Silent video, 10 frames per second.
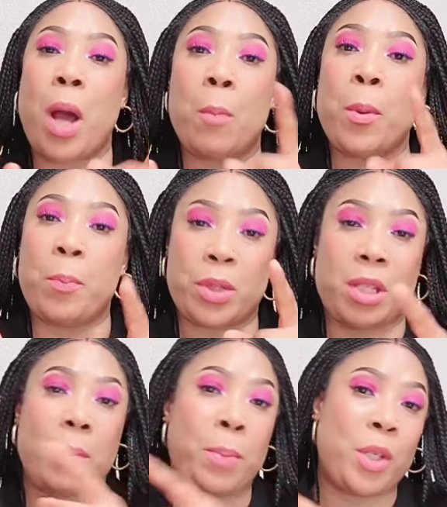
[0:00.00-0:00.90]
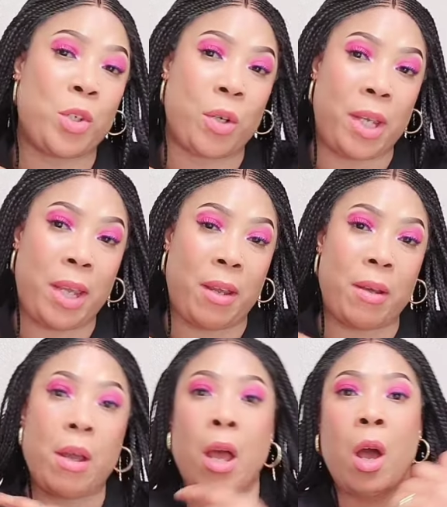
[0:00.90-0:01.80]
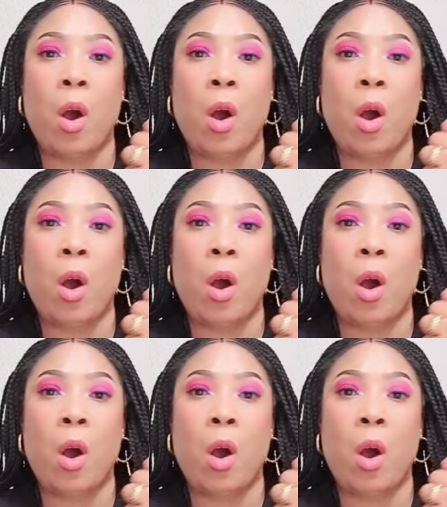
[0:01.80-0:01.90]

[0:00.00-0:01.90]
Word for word: But I'll be putting the picture here